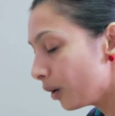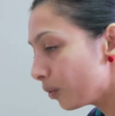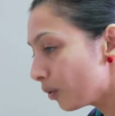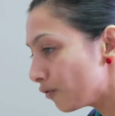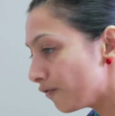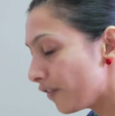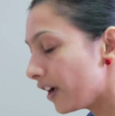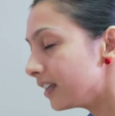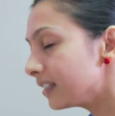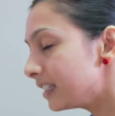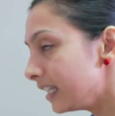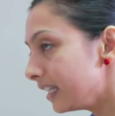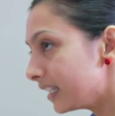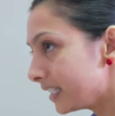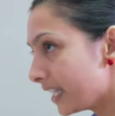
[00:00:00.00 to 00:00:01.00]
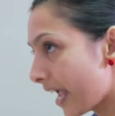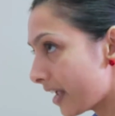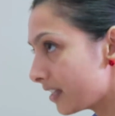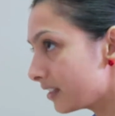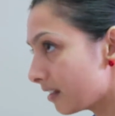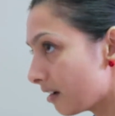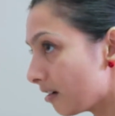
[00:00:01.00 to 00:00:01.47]
Well, firstly, the
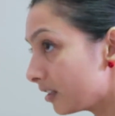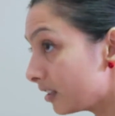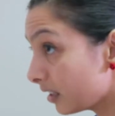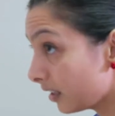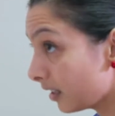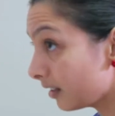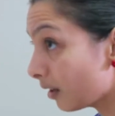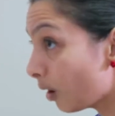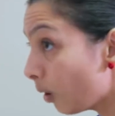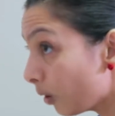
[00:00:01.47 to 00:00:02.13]
tests are done at the